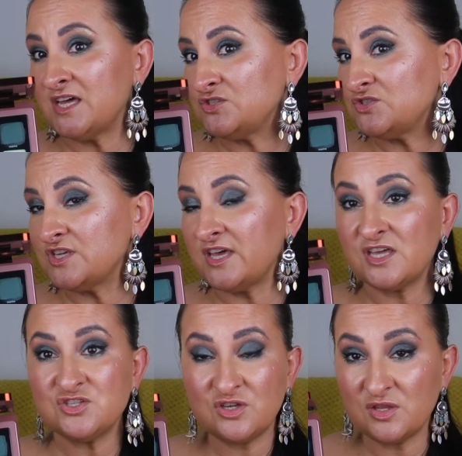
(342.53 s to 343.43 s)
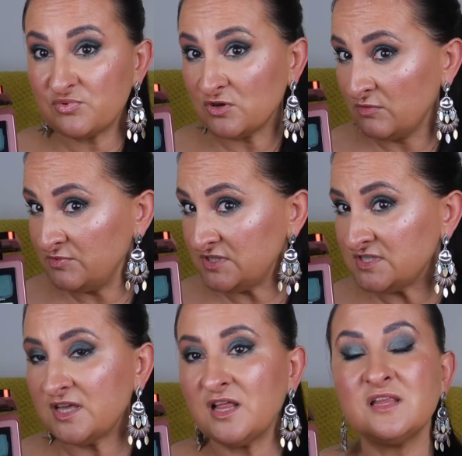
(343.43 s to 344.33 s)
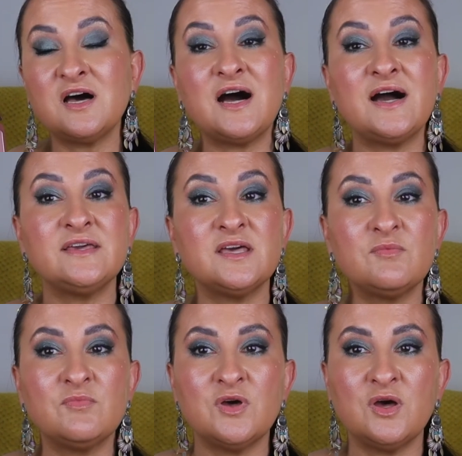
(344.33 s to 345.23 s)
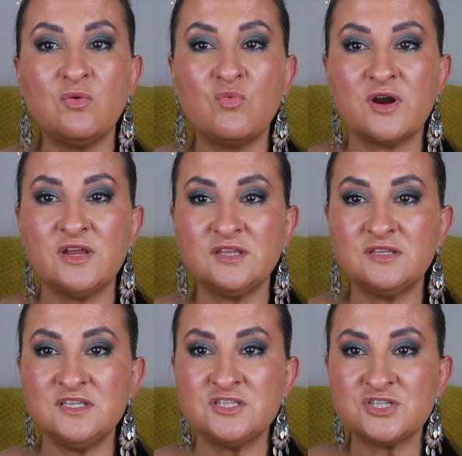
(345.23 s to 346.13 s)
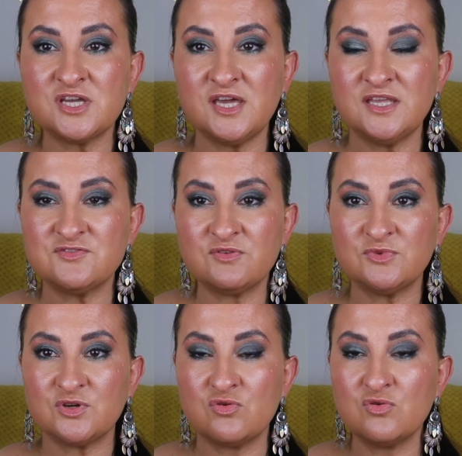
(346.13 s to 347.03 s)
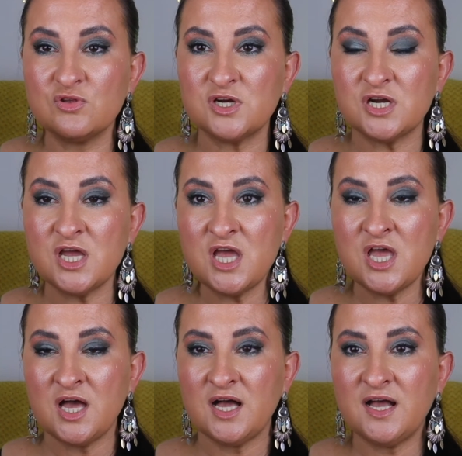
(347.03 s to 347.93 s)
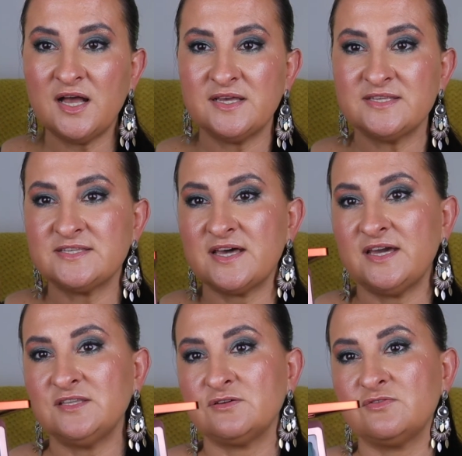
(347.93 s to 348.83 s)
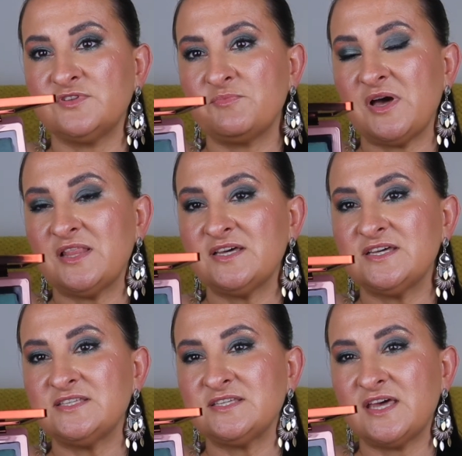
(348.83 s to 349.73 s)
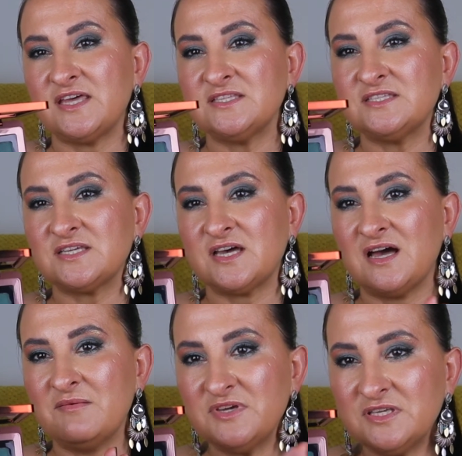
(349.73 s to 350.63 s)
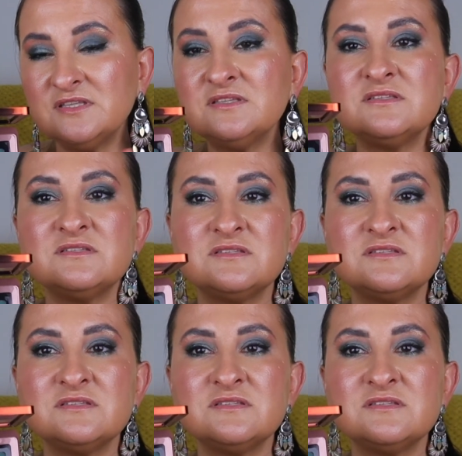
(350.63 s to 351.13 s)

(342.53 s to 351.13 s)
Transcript: Today, as you can probably tell, I am wearing these shades from the cooler side of the palette, and I mean,